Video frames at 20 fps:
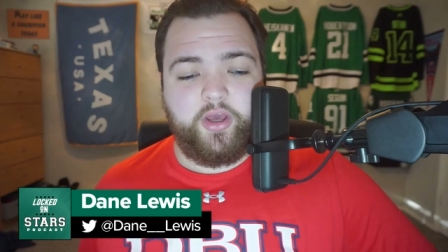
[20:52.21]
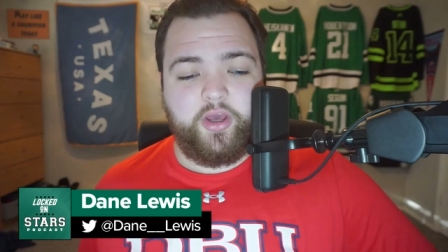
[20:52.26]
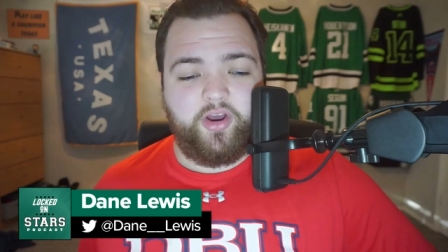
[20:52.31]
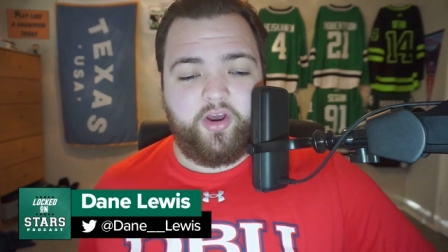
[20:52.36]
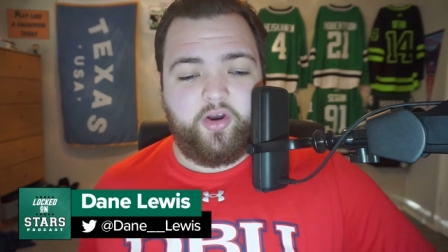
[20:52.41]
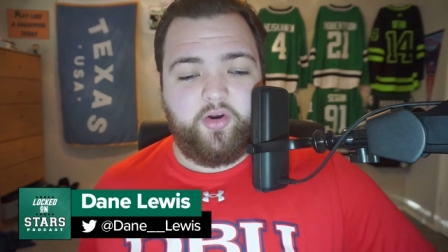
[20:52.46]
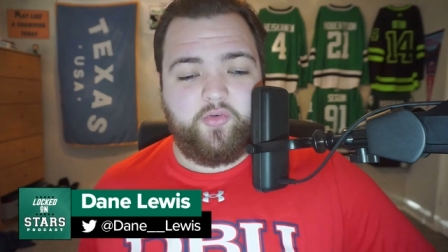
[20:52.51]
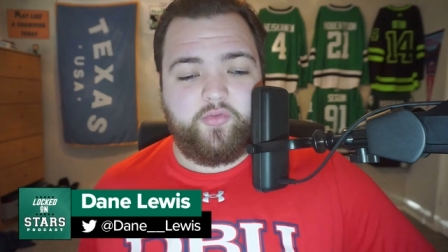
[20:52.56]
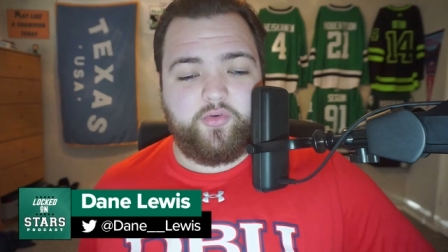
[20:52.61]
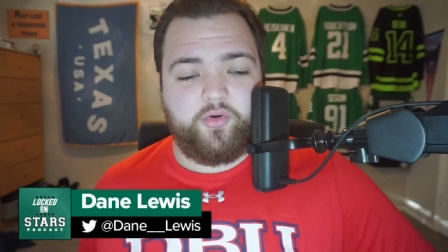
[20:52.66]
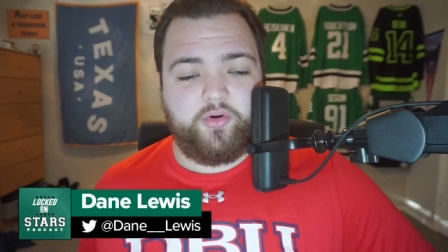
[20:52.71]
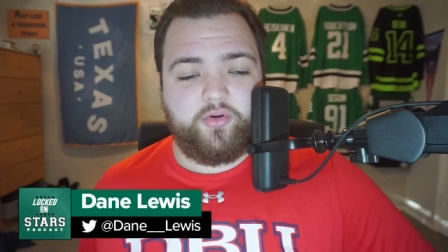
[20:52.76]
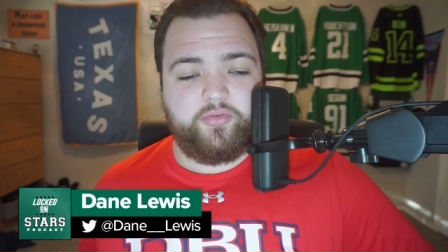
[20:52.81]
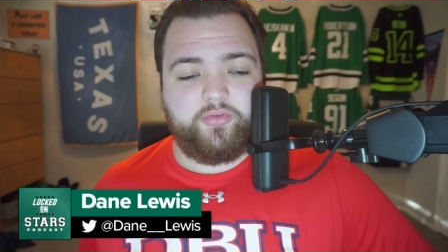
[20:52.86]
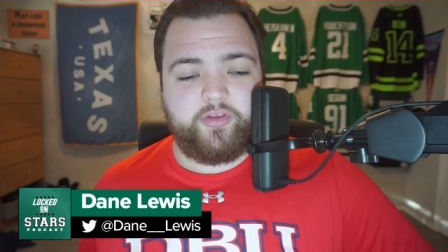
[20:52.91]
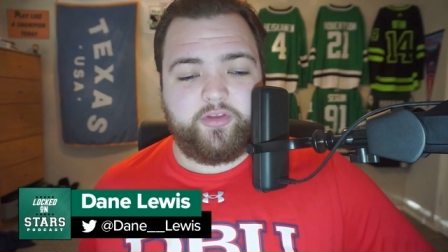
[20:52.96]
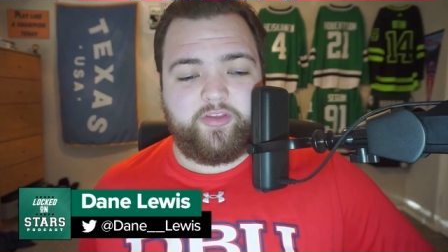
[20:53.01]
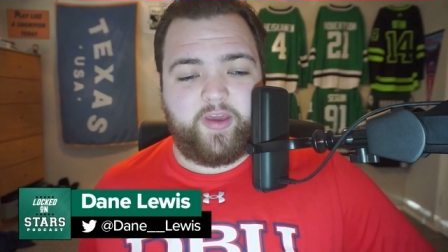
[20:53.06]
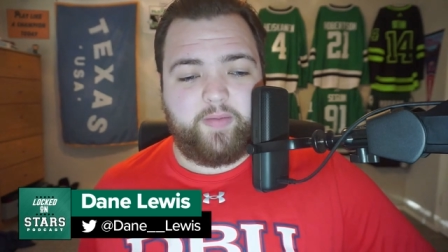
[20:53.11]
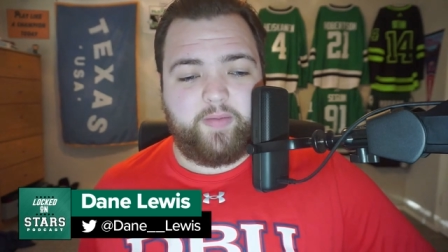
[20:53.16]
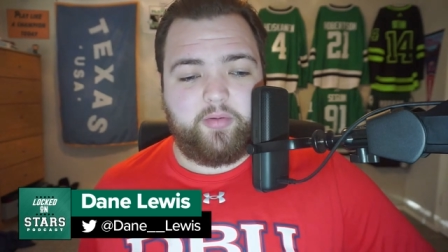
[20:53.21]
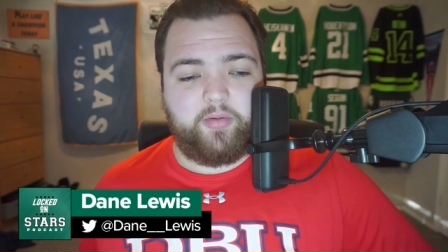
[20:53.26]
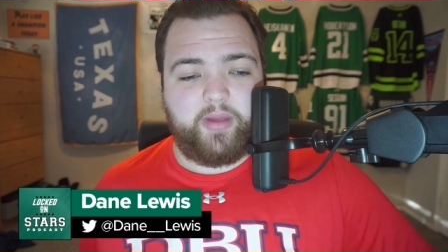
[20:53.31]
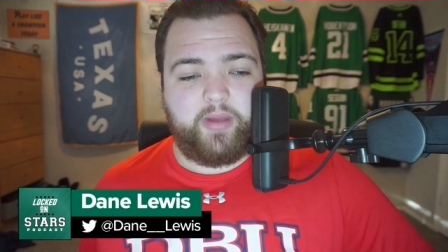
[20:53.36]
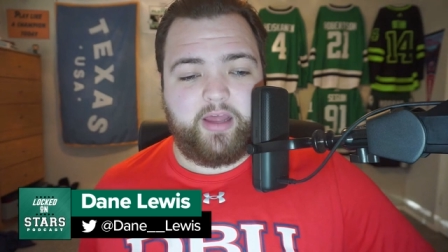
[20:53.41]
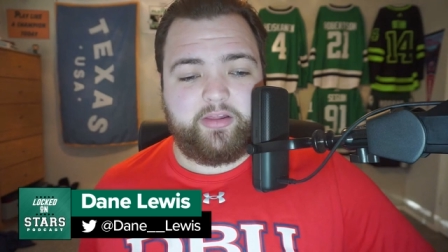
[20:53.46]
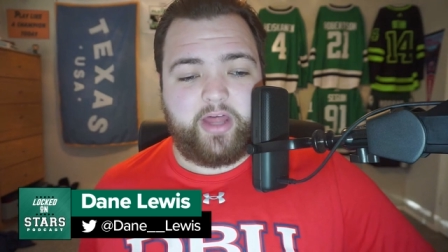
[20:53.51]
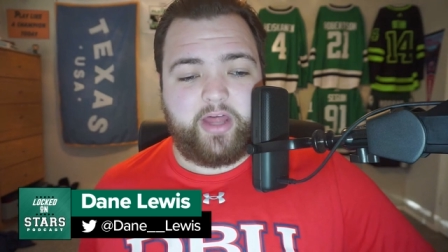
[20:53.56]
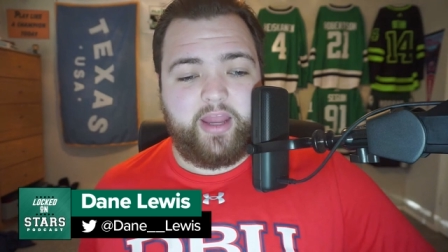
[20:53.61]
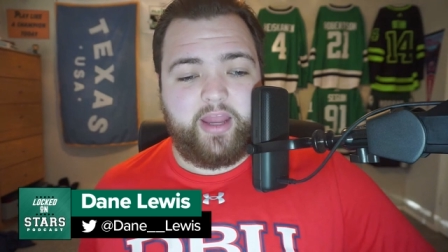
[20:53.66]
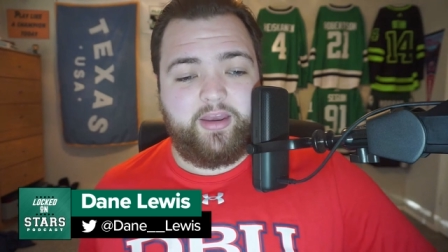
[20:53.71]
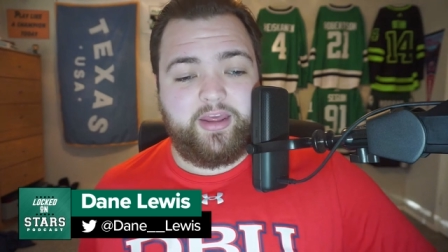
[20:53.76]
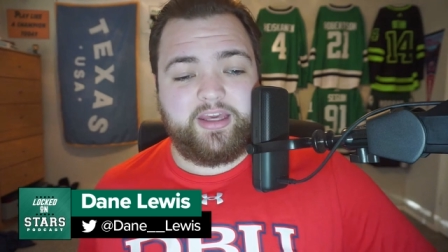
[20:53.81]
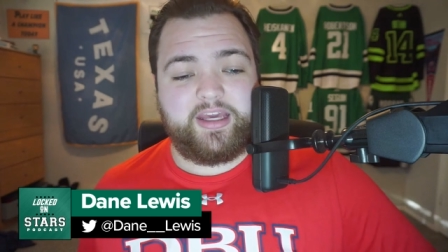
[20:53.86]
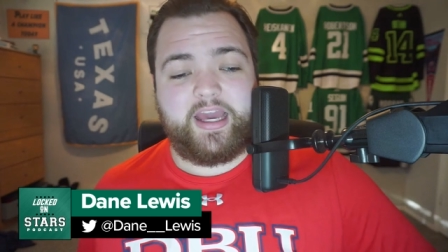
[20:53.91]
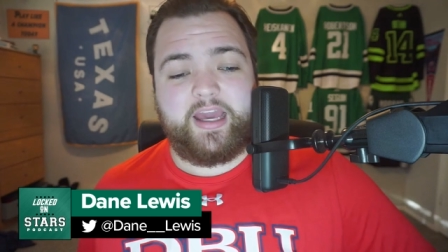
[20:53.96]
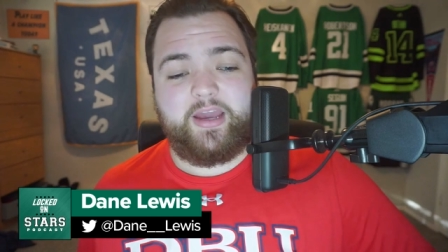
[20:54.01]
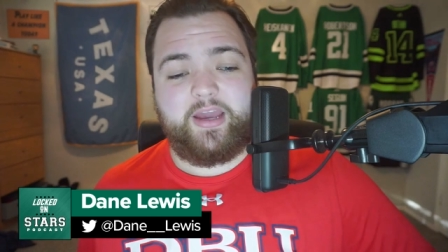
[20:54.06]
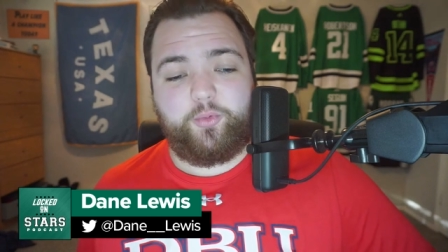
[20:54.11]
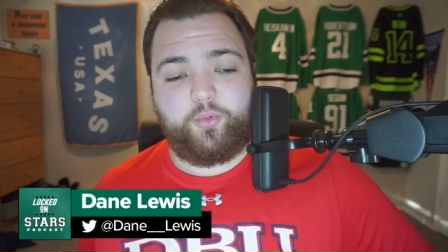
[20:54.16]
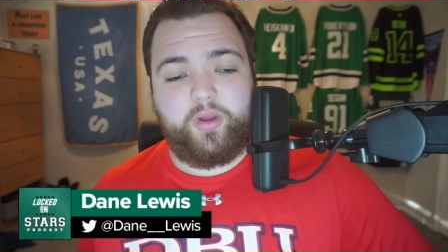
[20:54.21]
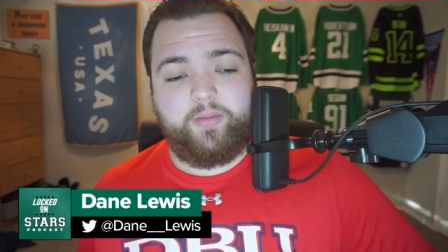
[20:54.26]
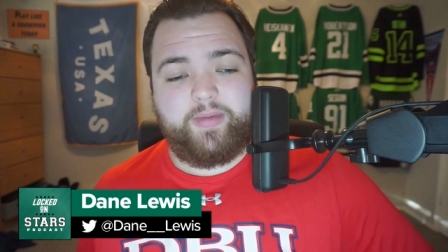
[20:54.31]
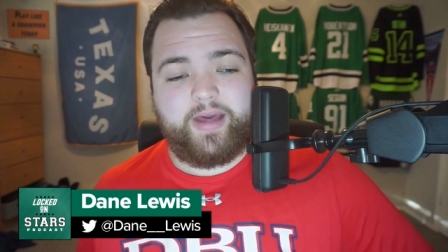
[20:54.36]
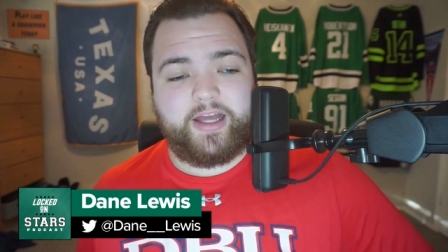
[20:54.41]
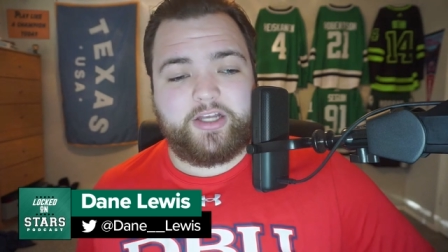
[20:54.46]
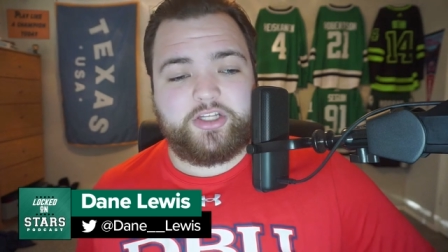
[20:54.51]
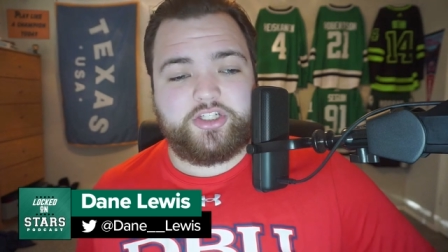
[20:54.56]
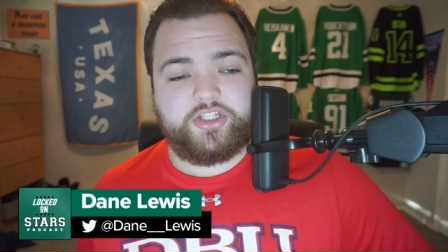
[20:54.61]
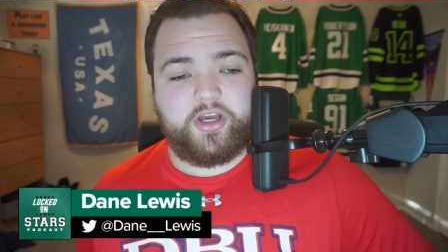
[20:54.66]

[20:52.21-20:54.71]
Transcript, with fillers: over the Tampa Bay Lightning, a rematch